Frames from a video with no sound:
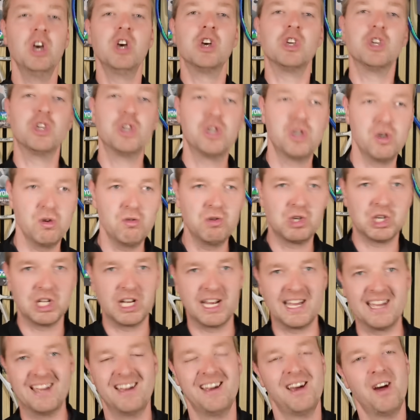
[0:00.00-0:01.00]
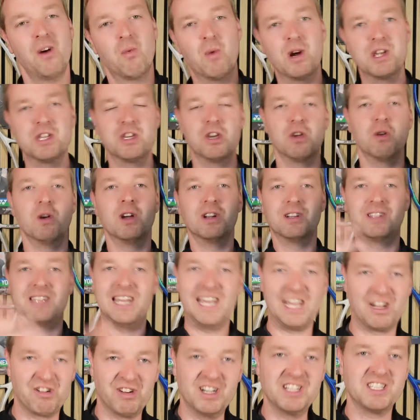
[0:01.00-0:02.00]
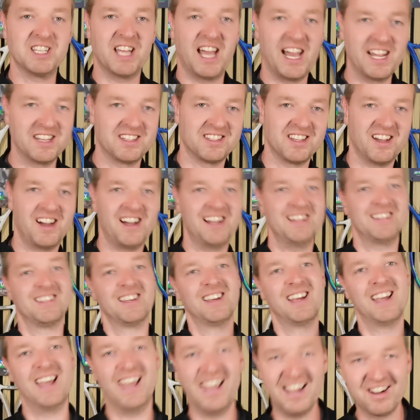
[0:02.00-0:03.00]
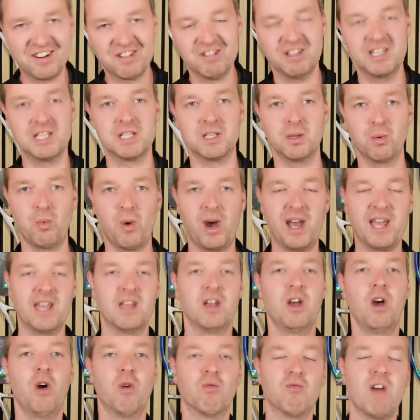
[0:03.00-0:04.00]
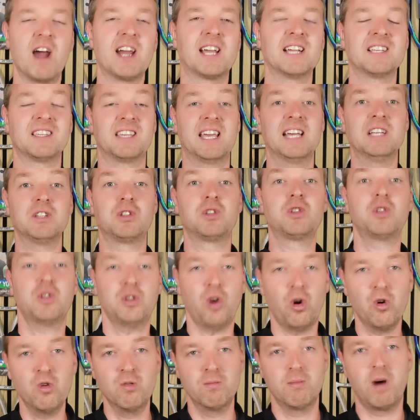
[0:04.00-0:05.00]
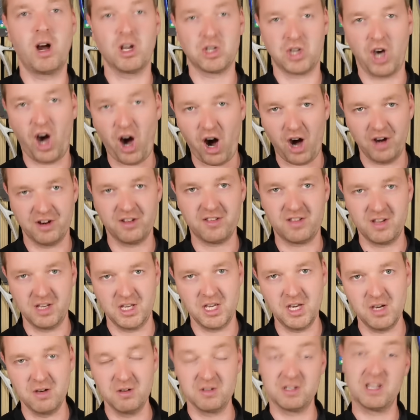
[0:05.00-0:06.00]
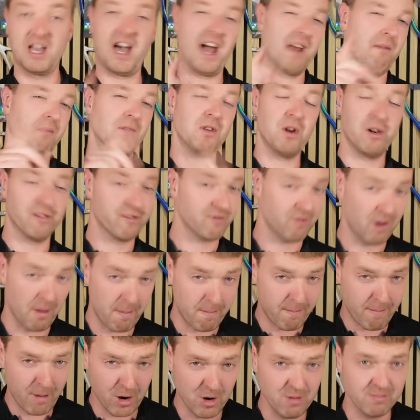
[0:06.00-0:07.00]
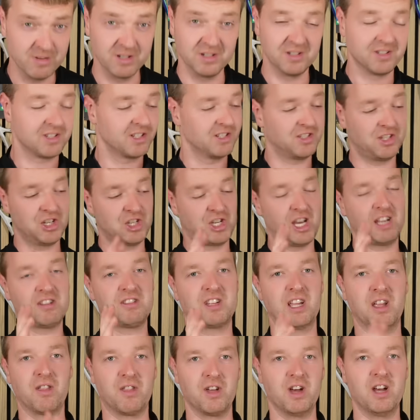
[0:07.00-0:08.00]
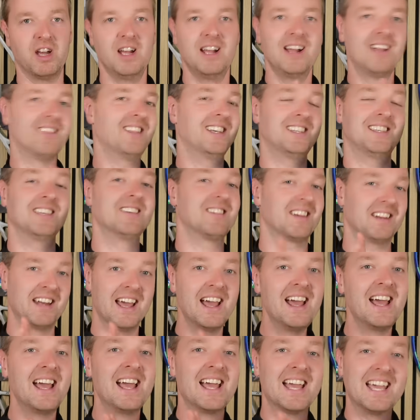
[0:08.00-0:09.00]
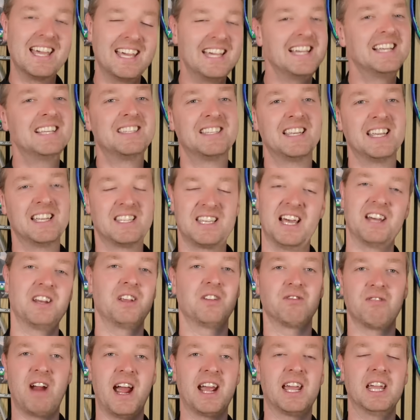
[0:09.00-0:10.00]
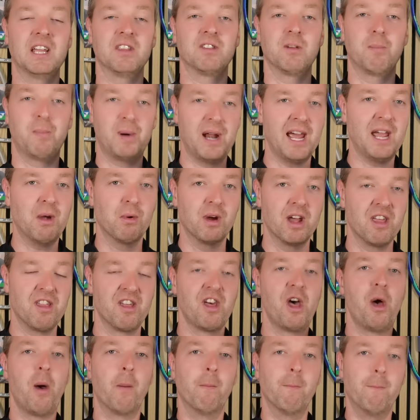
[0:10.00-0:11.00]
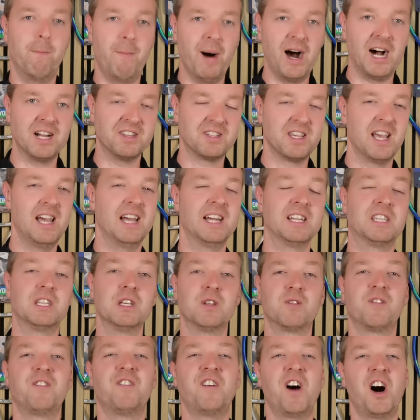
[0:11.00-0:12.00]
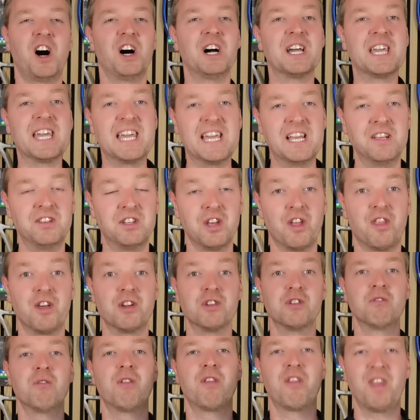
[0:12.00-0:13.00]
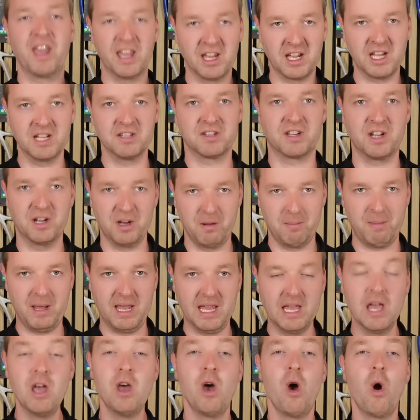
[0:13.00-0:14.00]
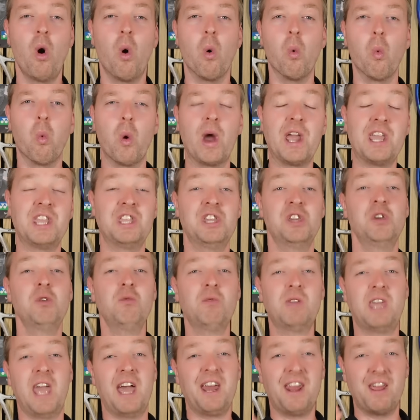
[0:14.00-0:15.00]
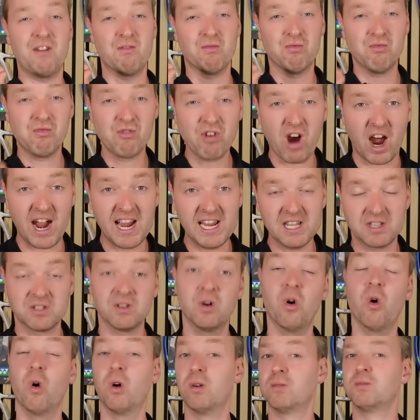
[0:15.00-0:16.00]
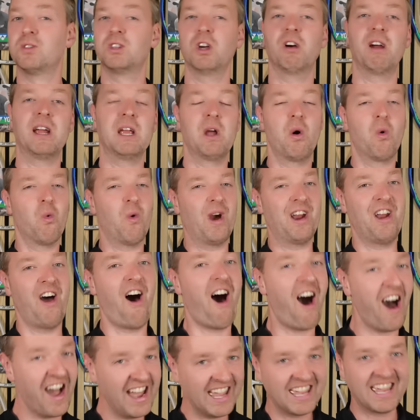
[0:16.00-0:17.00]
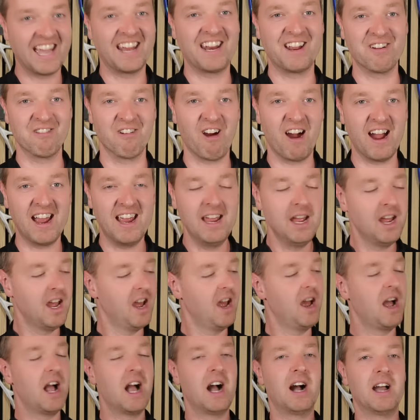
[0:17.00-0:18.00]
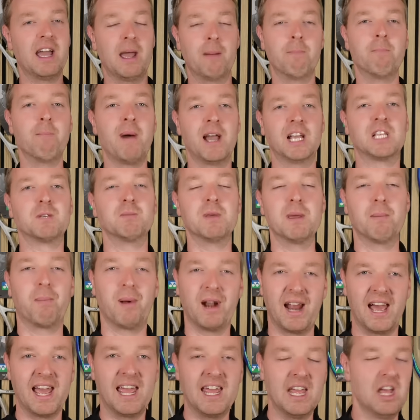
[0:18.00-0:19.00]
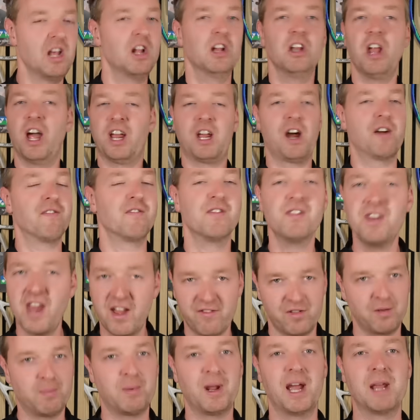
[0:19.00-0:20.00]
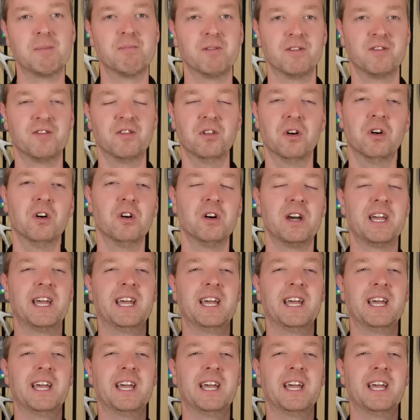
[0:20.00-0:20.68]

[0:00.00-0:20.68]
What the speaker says: Usually when you decrease the head size, increase the weight, rackets get so much harder to use. And I'm not for a moment suggesting that this is an easy tennis racket to play with, but it is far easier than you think it's going to be. When you get it right, when I get it right, it makes me play like I've never played before.